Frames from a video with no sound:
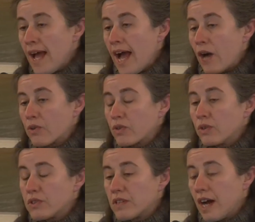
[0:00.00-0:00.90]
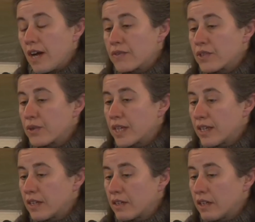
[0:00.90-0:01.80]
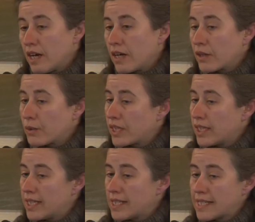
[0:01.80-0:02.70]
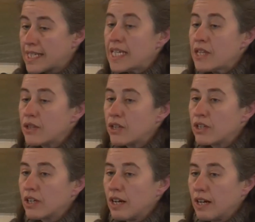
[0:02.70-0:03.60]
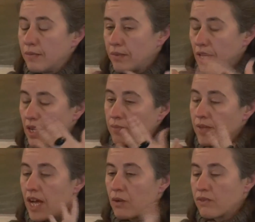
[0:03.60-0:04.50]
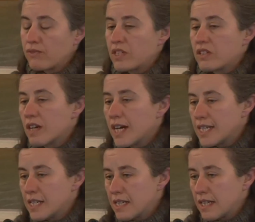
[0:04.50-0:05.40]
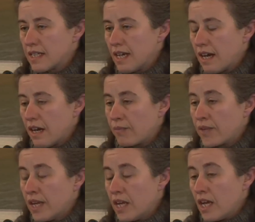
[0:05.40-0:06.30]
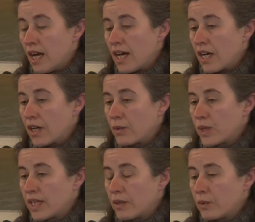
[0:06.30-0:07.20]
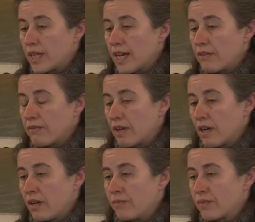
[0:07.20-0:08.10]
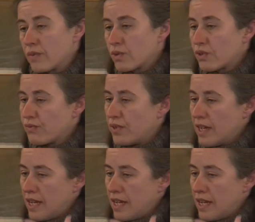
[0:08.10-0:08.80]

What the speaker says: households. So you can quickly see there how we've designed it, and we have sort of